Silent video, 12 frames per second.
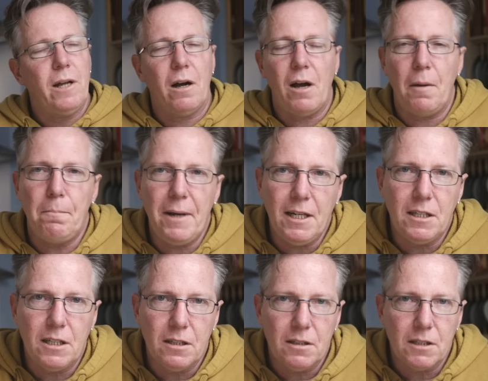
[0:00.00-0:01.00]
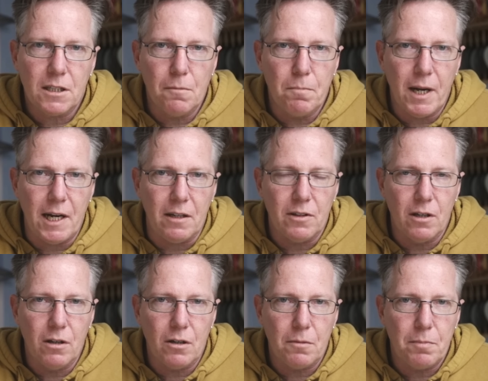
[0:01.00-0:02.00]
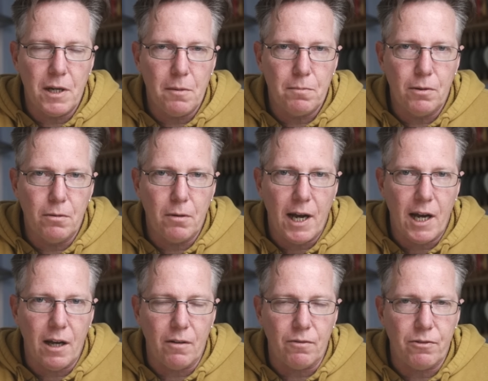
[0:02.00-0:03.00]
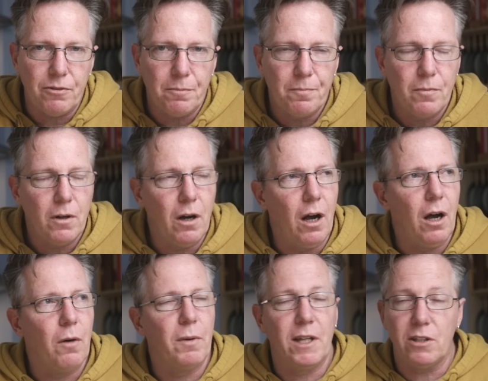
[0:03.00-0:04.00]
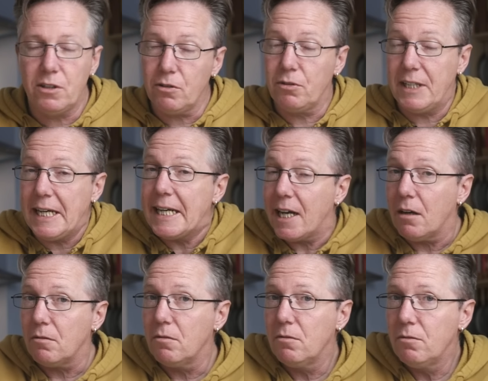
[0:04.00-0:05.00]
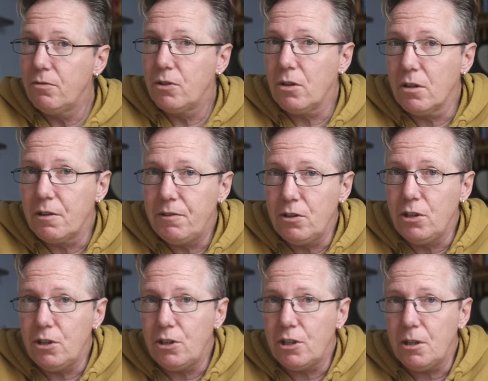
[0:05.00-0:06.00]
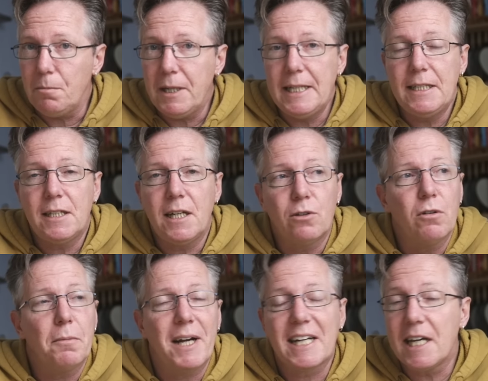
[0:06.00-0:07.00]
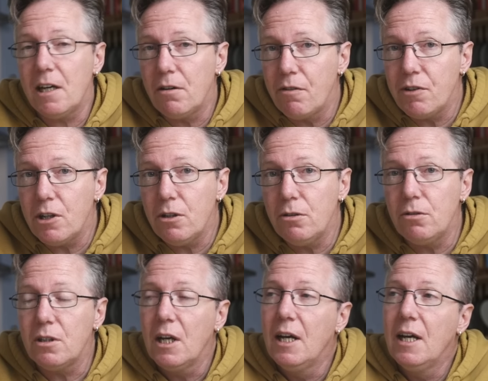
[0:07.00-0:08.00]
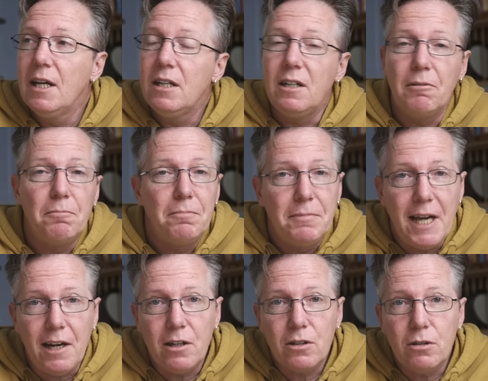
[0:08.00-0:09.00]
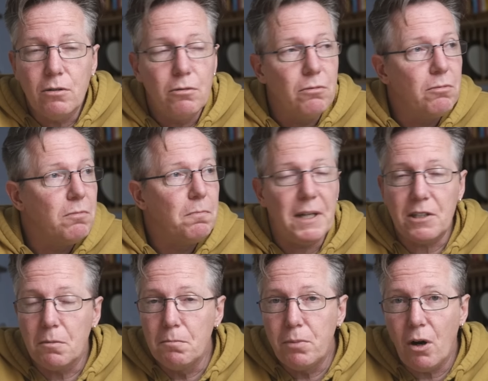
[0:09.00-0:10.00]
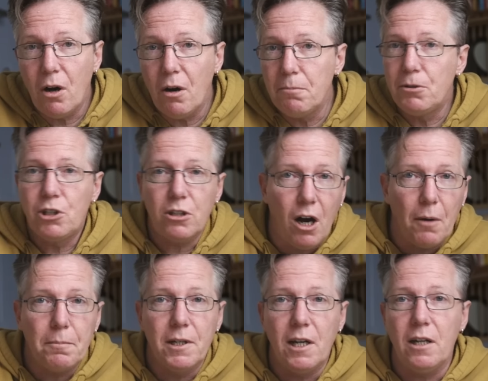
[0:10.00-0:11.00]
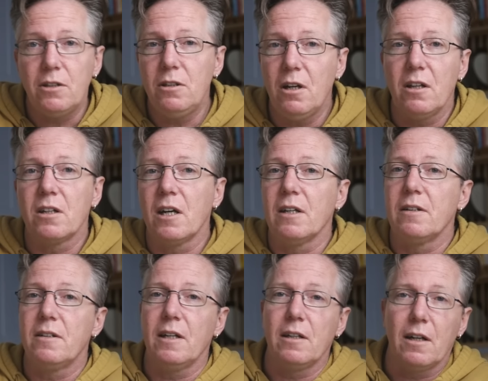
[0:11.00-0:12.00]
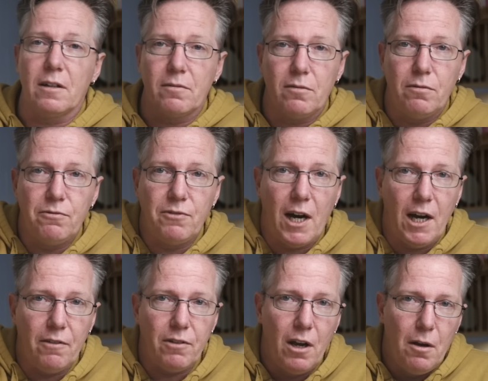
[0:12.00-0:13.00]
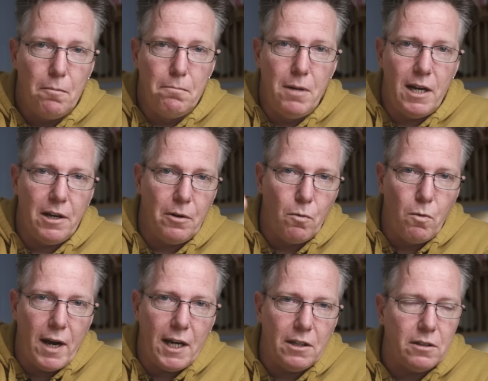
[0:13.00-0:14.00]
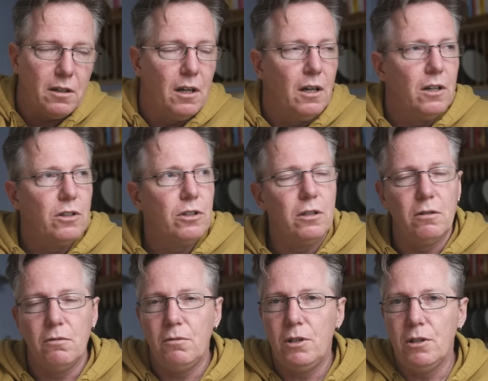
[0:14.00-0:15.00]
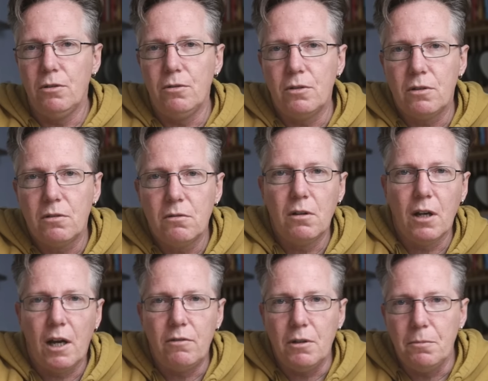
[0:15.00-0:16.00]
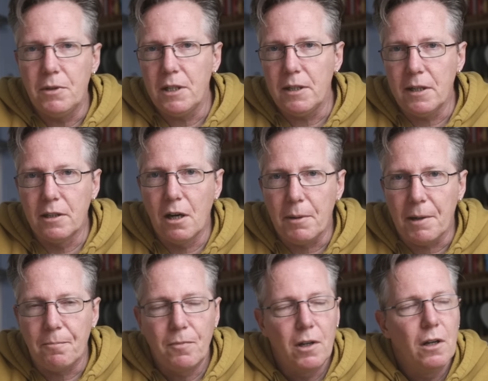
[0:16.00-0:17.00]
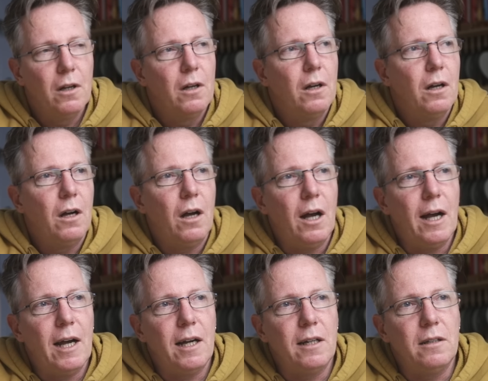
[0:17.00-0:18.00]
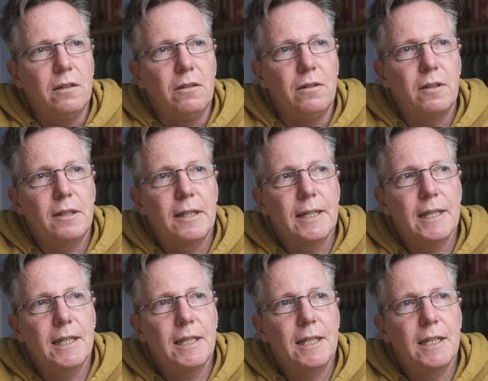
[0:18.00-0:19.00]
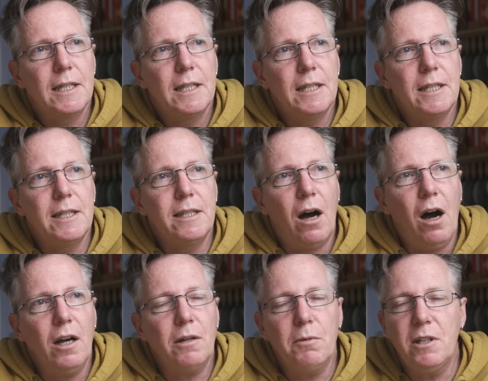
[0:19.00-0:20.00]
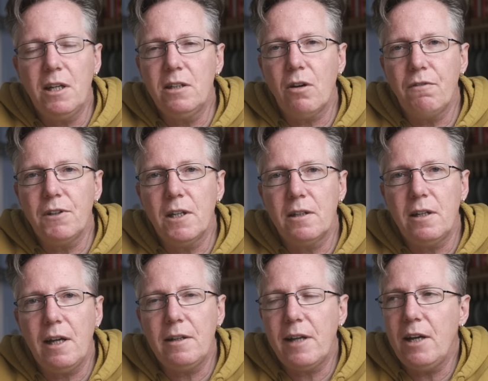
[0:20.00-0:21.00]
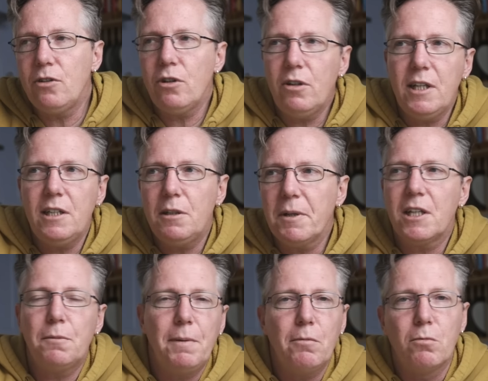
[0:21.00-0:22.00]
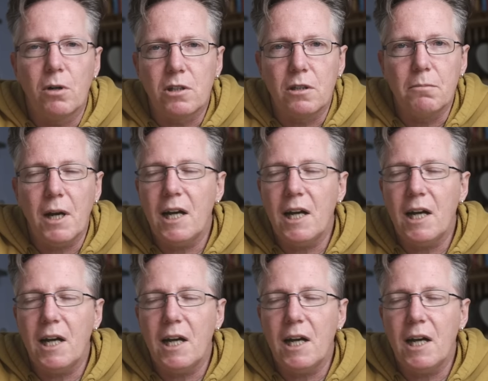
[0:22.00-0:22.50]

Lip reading: Now, a big complaint that a lot of people have when they're sort of seeking out photography on YouTube is that it's all about gear reviews, your technical bits and bobs, sharpness, you know, the kind of thing, like 5 million ways to use Lightroom that you didn't know about. And the argument is often that they do these because people watch them.